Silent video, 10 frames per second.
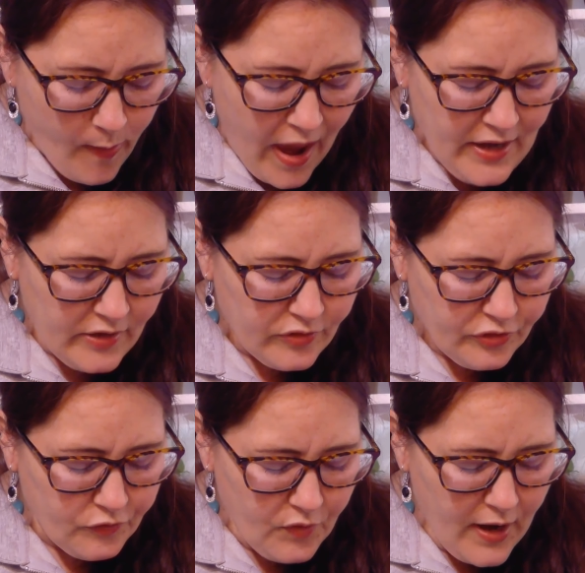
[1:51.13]
and it
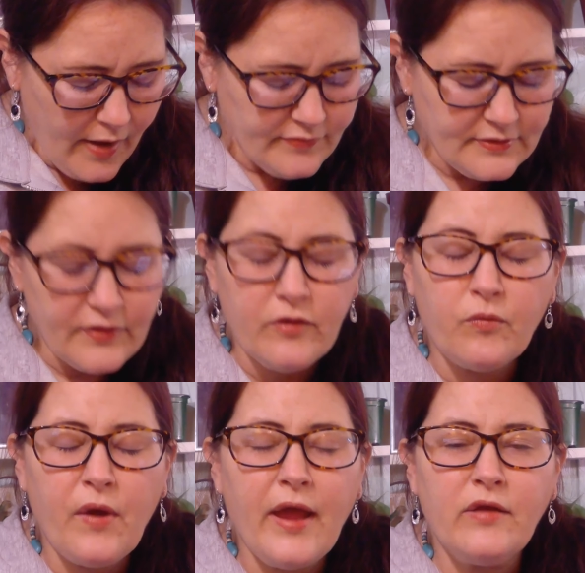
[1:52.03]
thrives in the
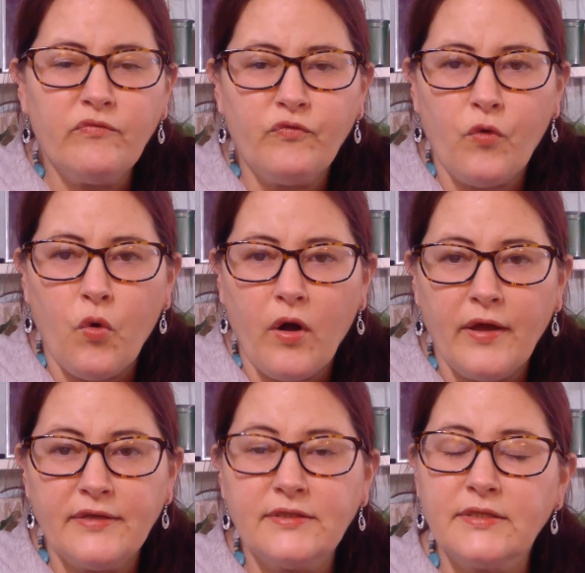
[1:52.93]

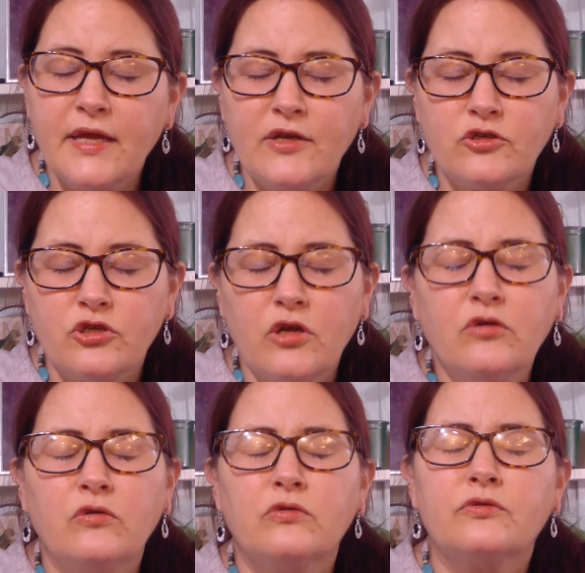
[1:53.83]
rainforest and
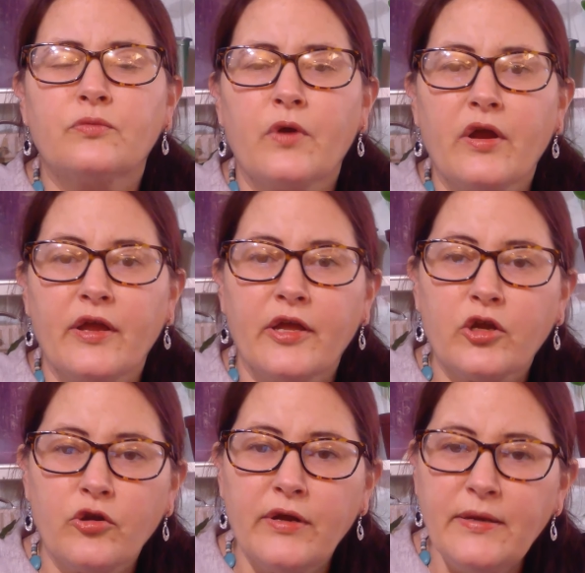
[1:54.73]
jungles where it
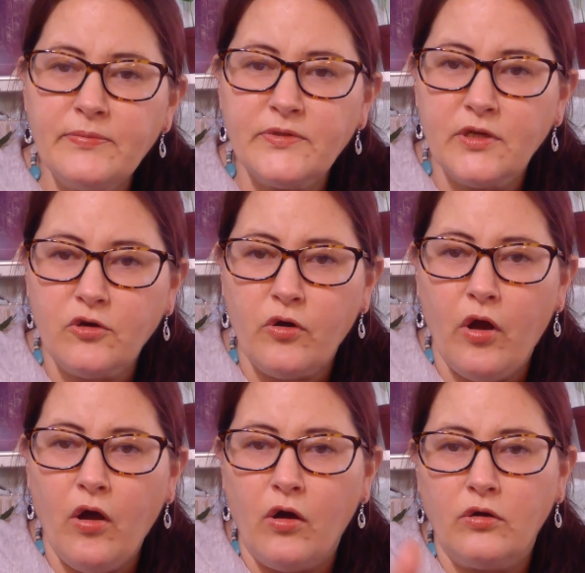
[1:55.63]
creeps and
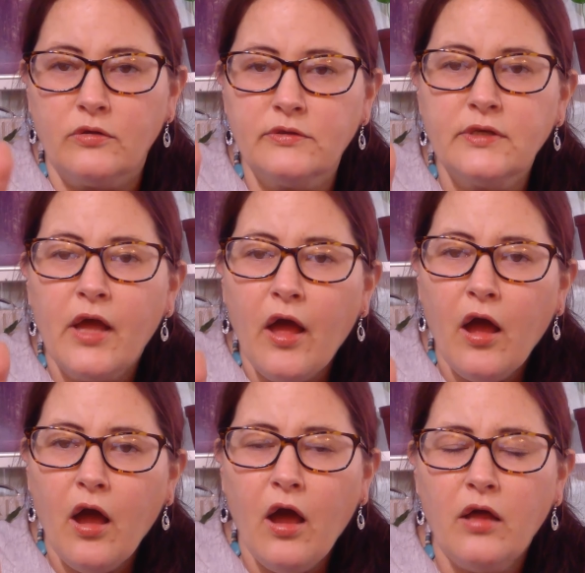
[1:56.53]
crawls
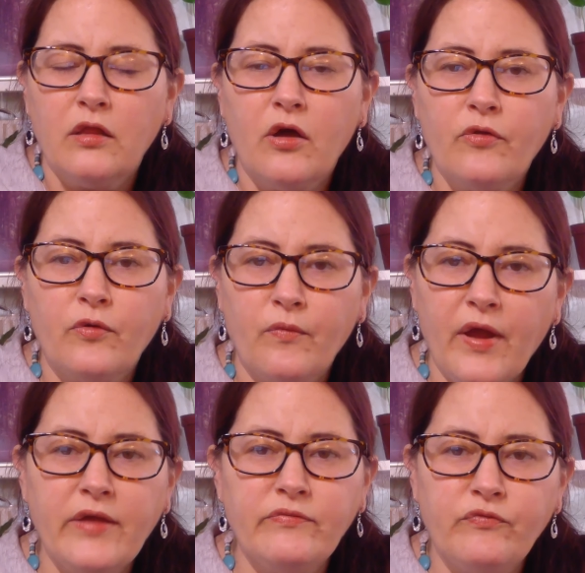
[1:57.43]
along the
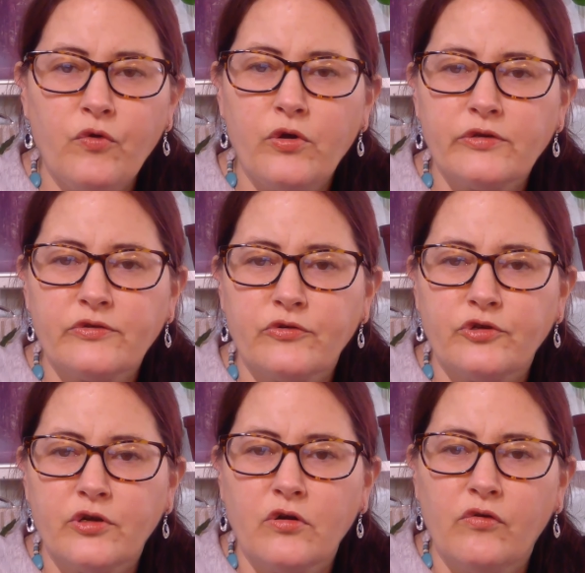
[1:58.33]
rainforest or
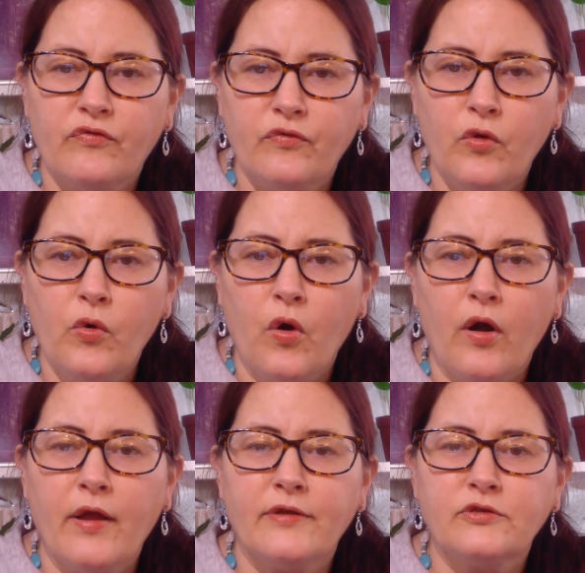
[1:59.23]
jungle floor
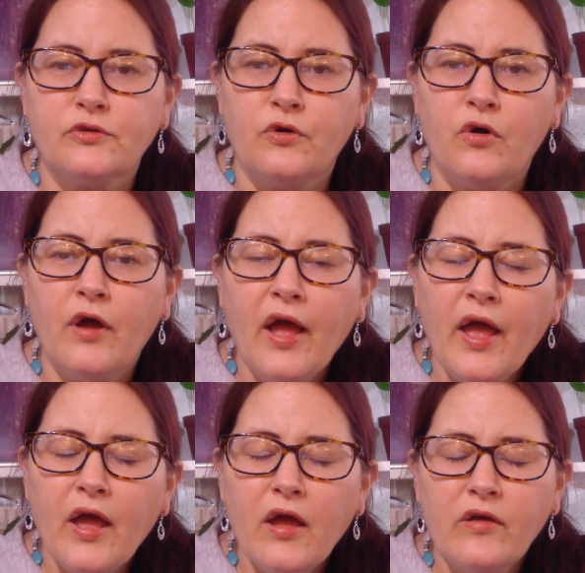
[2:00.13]
until
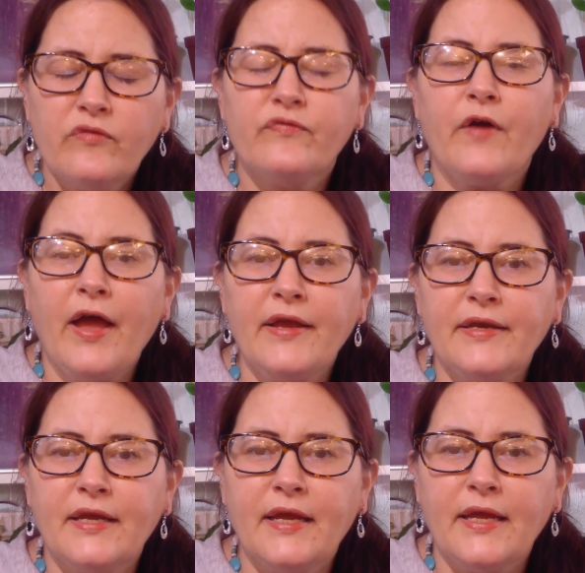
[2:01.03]

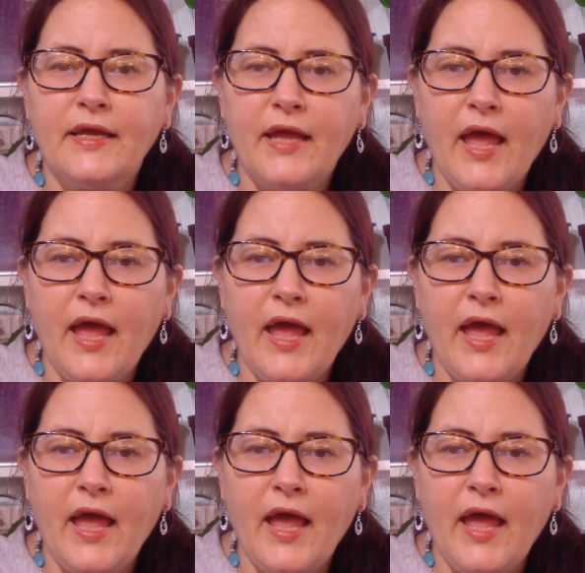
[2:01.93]
finding